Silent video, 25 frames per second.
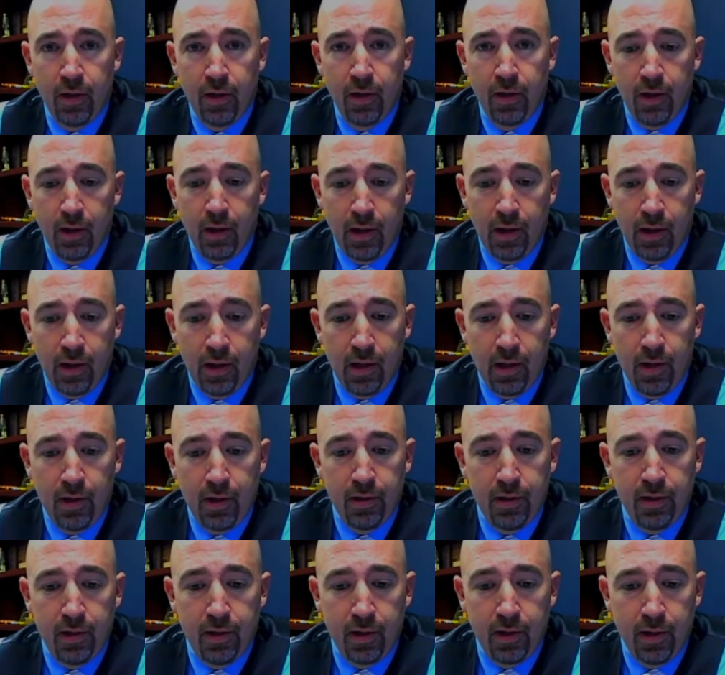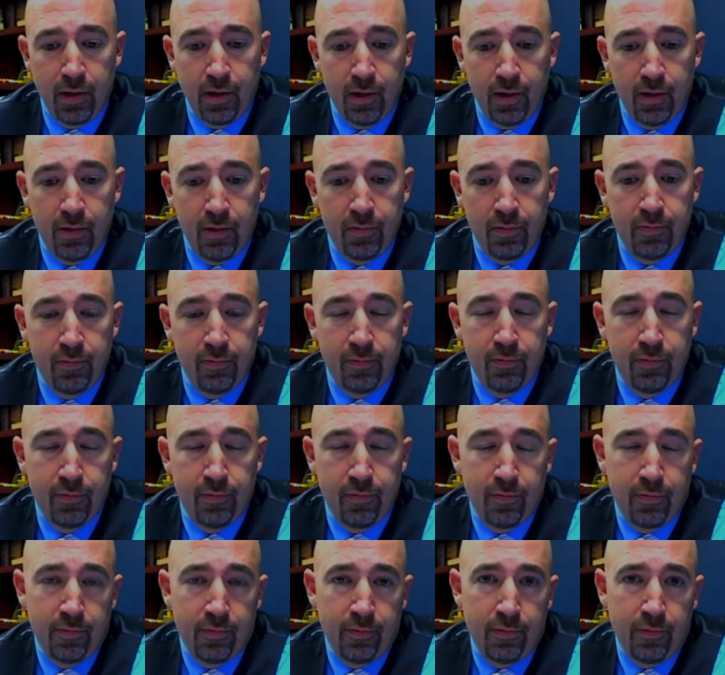And,
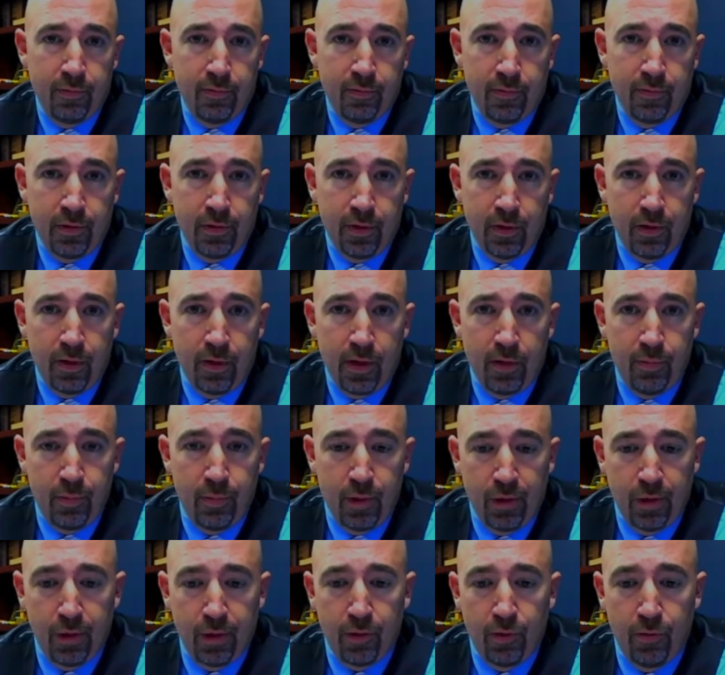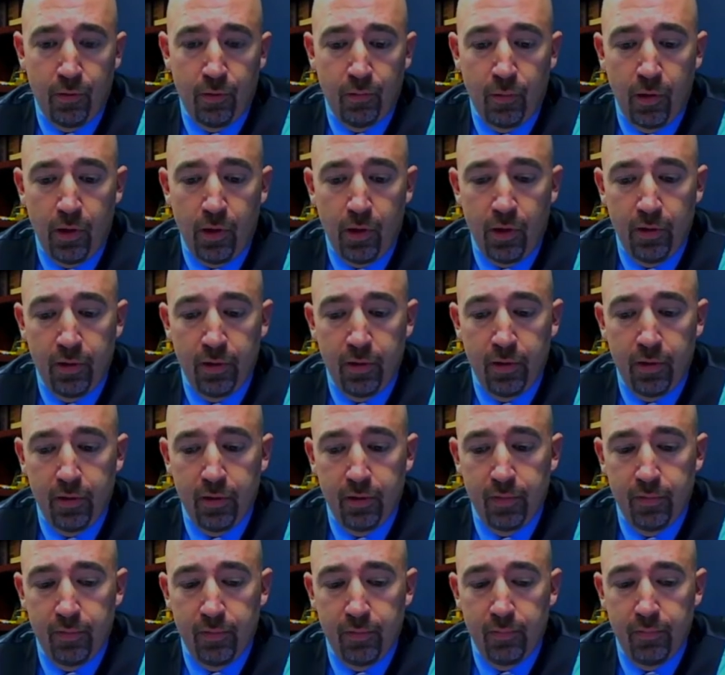you know, I've been stonewalled
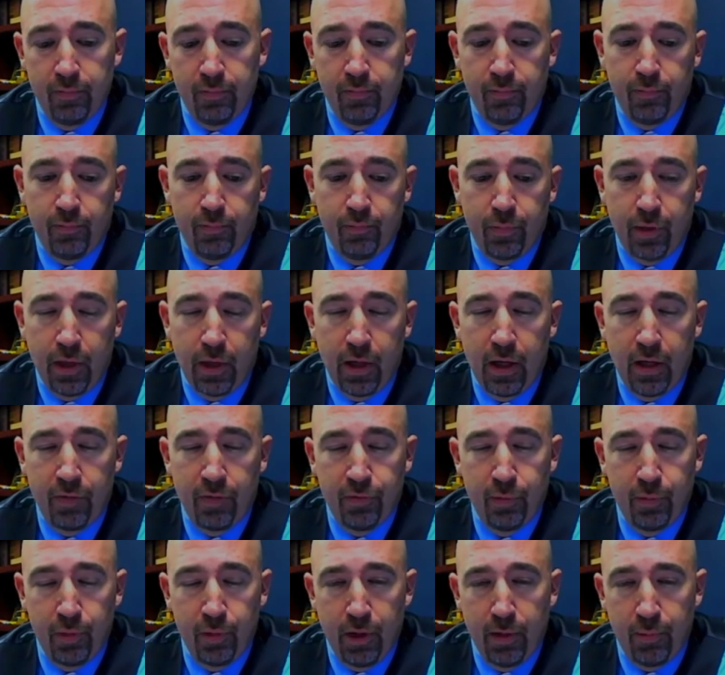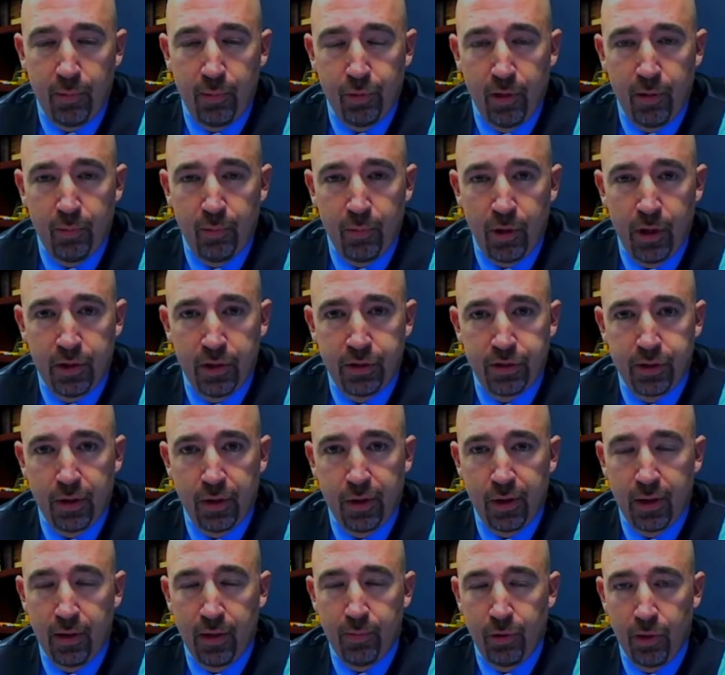by everybody pretty much,
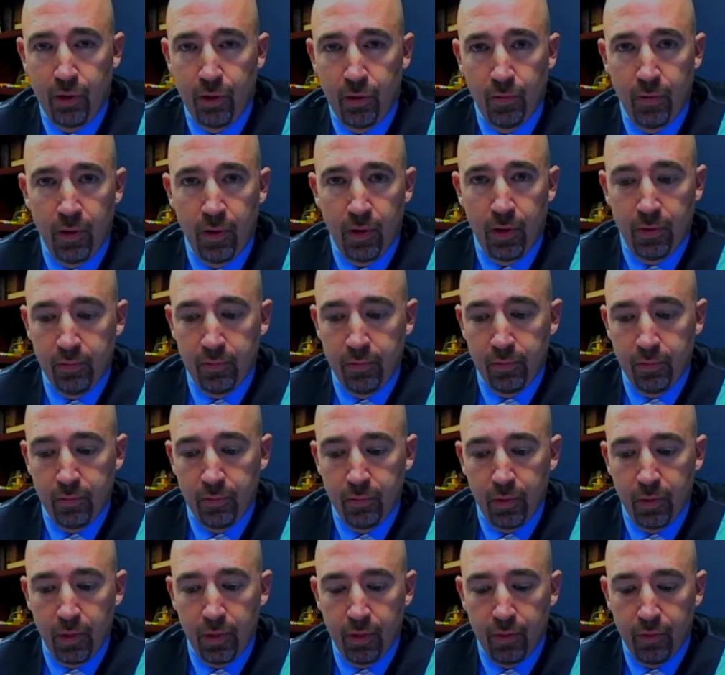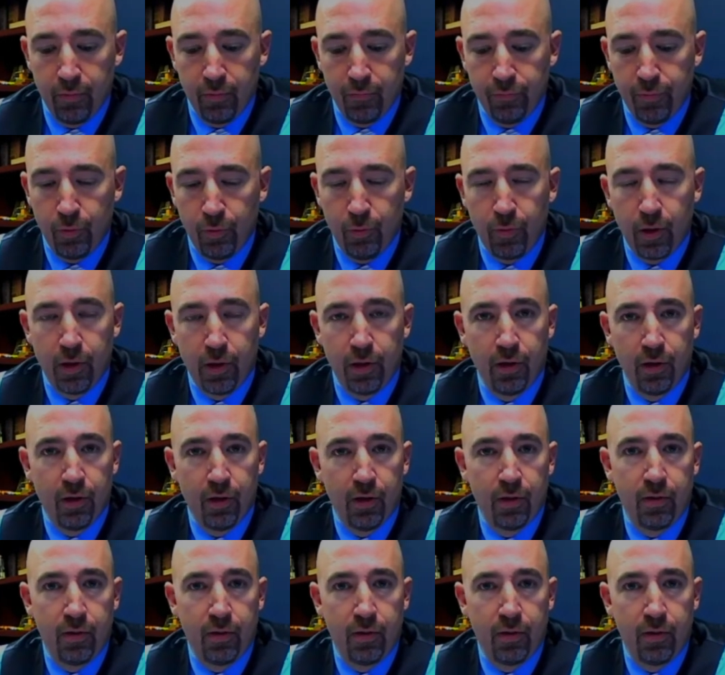except you and a few other